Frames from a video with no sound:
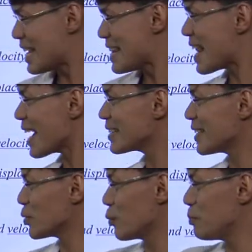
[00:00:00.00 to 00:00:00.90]
Next
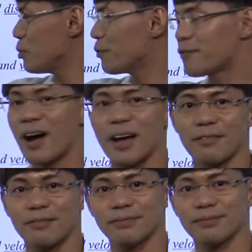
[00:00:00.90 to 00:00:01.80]
is we move 5.
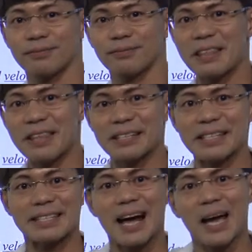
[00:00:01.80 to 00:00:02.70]
This
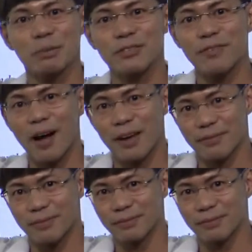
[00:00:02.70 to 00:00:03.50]
is times 5.